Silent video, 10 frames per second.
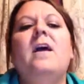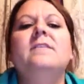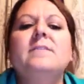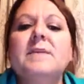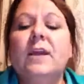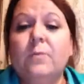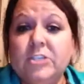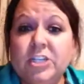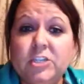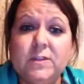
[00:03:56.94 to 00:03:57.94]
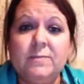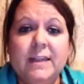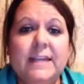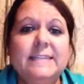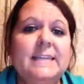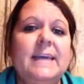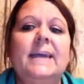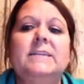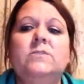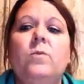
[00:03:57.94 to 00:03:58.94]
Something I would change within my lesson
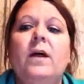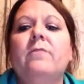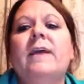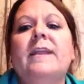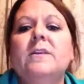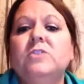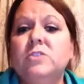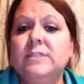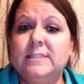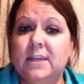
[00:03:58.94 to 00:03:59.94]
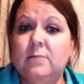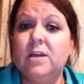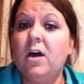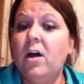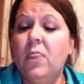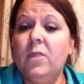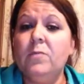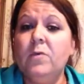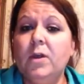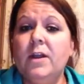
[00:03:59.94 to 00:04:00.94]
is, while writing those students' names on the
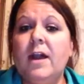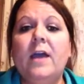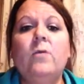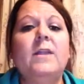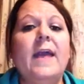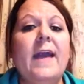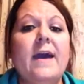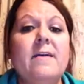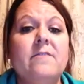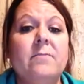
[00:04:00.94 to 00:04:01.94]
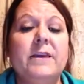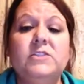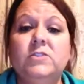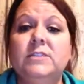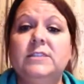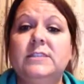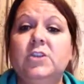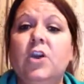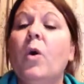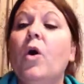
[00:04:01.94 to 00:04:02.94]
board, I would have my students
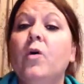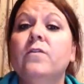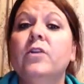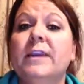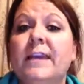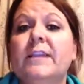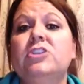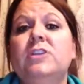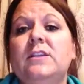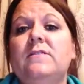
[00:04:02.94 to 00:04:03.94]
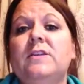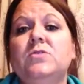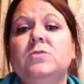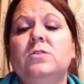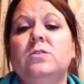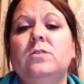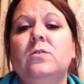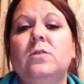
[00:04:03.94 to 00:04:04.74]
go over each individual